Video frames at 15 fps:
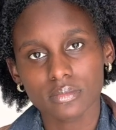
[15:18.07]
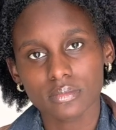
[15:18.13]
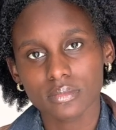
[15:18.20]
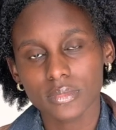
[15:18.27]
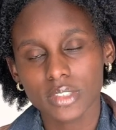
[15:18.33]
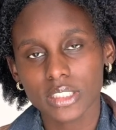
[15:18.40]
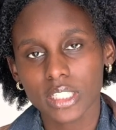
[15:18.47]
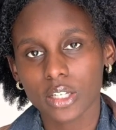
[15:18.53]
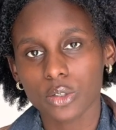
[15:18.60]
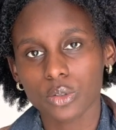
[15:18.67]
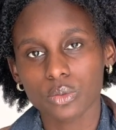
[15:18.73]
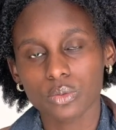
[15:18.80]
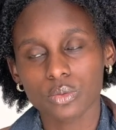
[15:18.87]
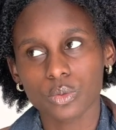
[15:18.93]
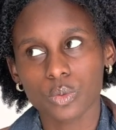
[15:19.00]

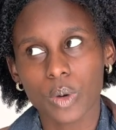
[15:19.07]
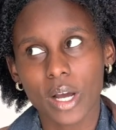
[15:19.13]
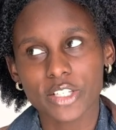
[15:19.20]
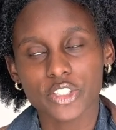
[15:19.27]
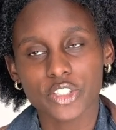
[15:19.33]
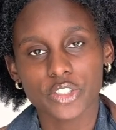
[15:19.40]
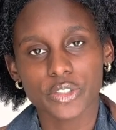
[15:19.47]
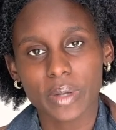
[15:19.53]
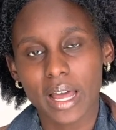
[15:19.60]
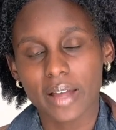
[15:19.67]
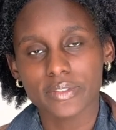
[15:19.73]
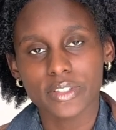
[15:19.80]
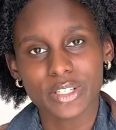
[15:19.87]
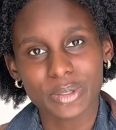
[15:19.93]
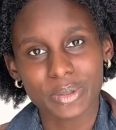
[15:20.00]
So why should you have
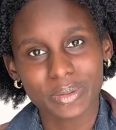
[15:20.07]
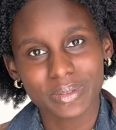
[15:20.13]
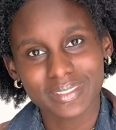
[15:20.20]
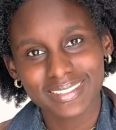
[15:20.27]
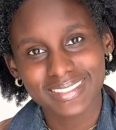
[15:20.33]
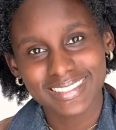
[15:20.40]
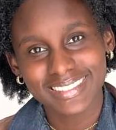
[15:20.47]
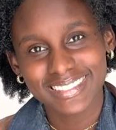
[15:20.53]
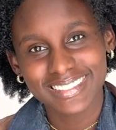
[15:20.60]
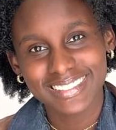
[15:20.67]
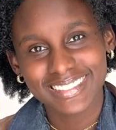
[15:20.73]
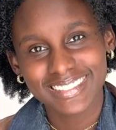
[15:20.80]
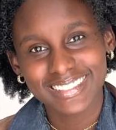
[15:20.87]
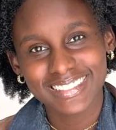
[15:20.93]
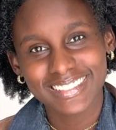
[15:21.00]
to?
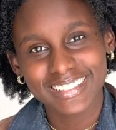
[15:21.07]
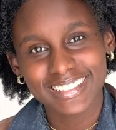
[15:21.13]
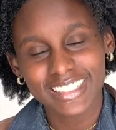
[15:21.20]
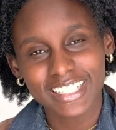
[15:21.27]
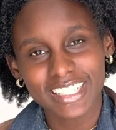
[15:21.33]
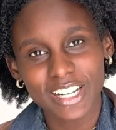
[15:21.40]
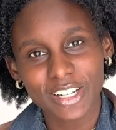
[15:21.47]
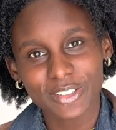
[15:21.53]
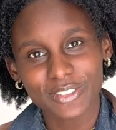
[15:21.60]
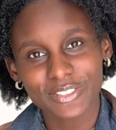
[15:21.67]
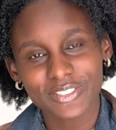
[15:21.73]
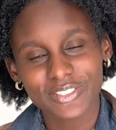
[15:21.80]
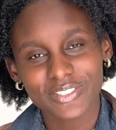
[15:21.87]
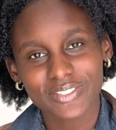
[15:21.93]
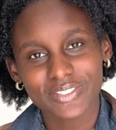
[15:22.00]
You know?
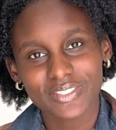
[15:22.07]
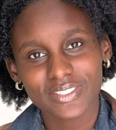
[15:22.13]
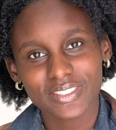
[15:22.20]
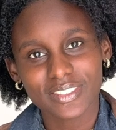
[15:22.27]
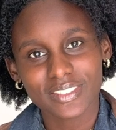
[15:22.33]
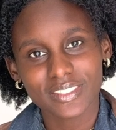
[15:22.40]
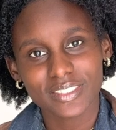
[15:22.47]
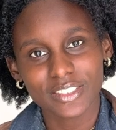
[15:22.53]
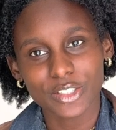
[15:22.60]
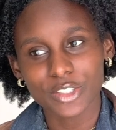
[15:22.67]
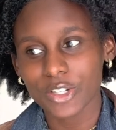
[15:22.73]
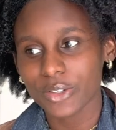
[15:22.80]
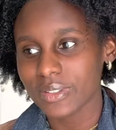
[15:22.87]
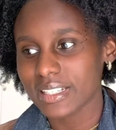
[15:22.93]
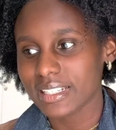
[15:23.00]
You
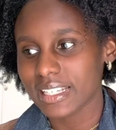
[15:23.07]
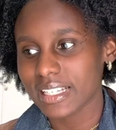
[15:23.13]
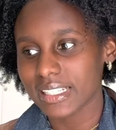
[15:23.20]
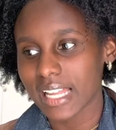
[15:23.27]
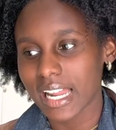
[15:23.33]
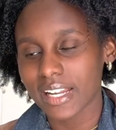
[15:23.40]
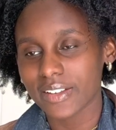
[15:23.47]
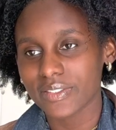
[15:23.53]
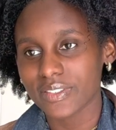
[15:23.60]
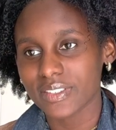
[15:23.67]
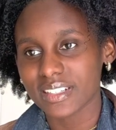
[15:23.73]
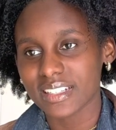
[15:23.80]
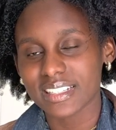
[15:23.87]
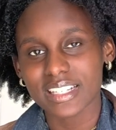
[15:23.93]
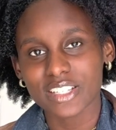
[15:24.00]
don't see a lot of
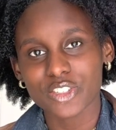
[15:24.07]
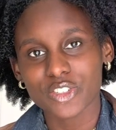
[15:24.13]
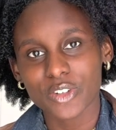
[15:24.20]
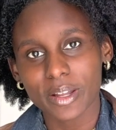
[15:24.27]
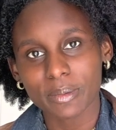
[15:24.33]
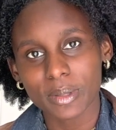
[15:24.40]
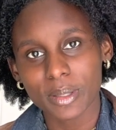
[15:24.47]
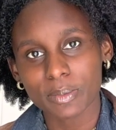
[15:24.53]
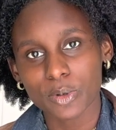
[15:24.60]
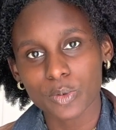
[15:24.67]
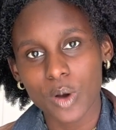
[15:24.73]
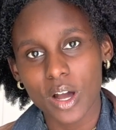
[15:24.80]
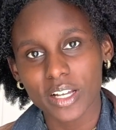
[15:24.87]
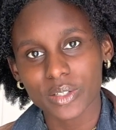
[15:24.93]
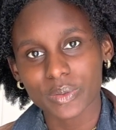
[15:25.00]
cis straight people
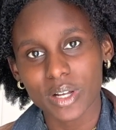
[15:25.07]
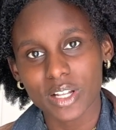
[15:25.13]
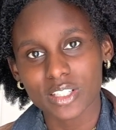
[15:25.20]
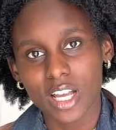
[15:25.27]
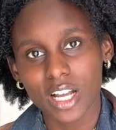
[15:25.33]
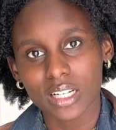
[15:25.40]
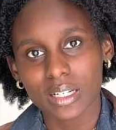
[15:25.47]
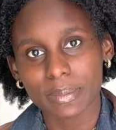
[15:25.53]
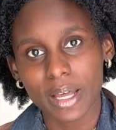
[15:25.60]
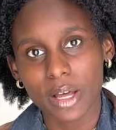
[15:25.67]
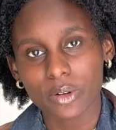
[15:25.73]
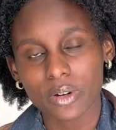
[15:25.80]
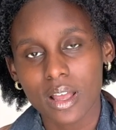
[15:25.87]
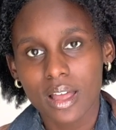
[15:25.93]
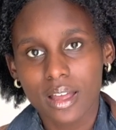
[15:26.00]
walking around talking
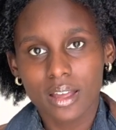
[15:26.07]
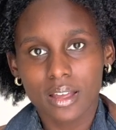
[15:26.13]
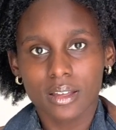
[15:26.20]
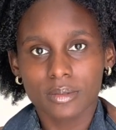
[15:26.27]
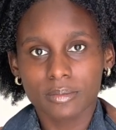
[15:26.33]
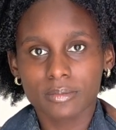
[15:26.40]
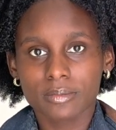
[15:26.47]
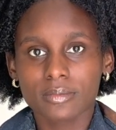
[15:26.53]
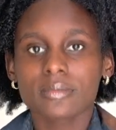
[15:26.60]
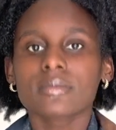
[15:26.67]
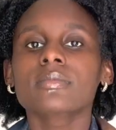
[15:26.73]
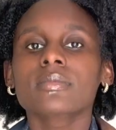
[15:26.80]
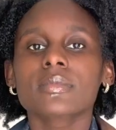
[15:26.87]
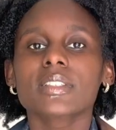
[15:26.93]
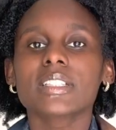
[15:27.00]
about,
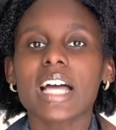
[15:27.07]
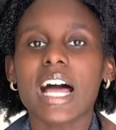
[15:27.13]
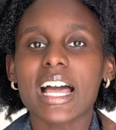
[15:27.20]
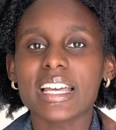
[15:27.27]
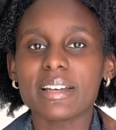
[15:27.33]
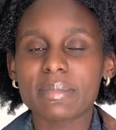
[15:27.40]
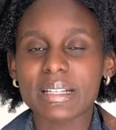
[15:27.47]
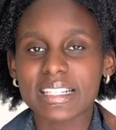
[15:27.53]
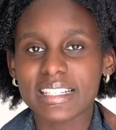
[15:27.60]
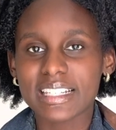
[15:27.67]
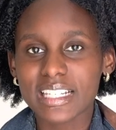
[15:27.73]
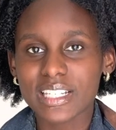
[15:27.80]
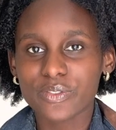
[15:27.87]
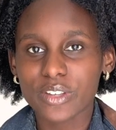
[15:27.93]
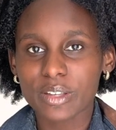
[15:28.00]
I am a
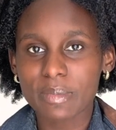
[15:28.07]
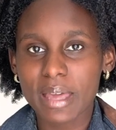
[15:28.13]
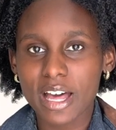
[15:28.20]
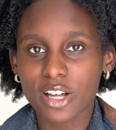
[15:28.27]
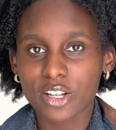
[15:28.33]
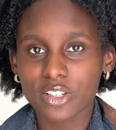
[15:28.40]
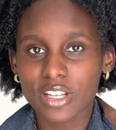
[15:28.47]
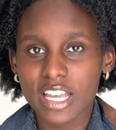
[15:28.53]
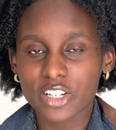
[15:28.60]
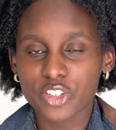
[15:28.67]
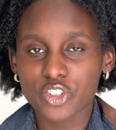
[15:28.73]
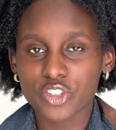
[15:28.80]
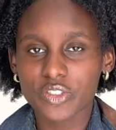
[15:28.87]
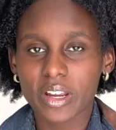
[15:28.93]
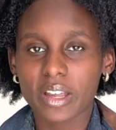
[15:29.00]
cis female and a
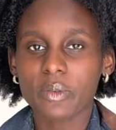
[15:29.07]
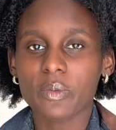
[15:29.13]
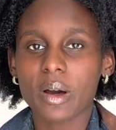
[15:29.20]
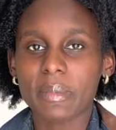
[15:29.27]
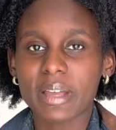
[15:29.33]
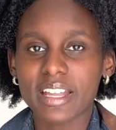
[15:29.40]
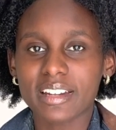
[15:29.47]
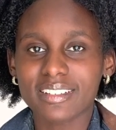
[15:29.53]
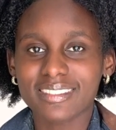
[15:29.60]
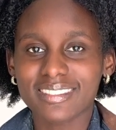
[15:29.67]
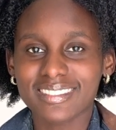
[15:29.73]
straight woman.